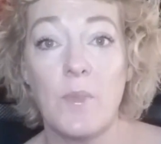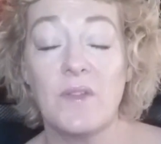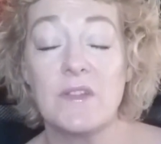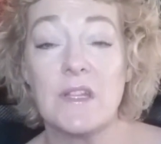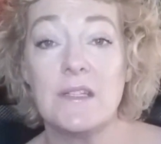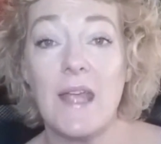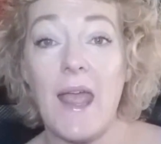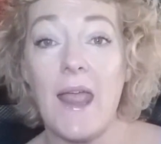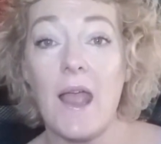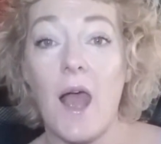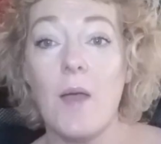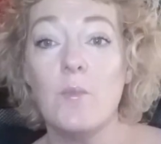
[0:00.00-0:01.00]
But
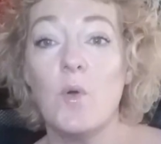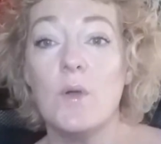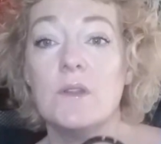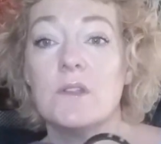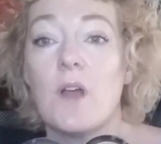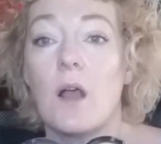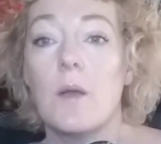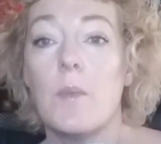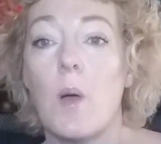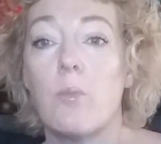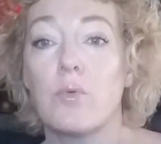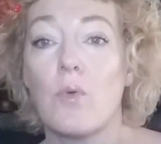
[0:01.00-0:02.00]
today, I'm going to talk
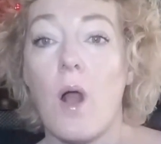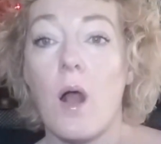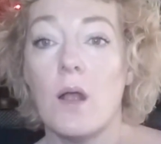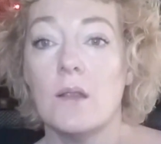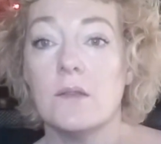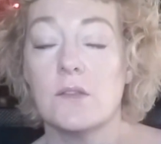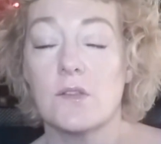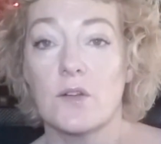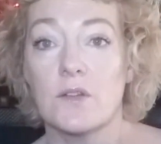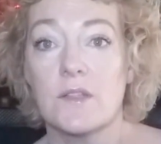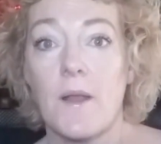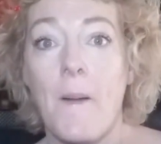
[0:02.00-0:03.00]
about
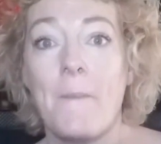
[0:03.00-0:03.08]
bronzers.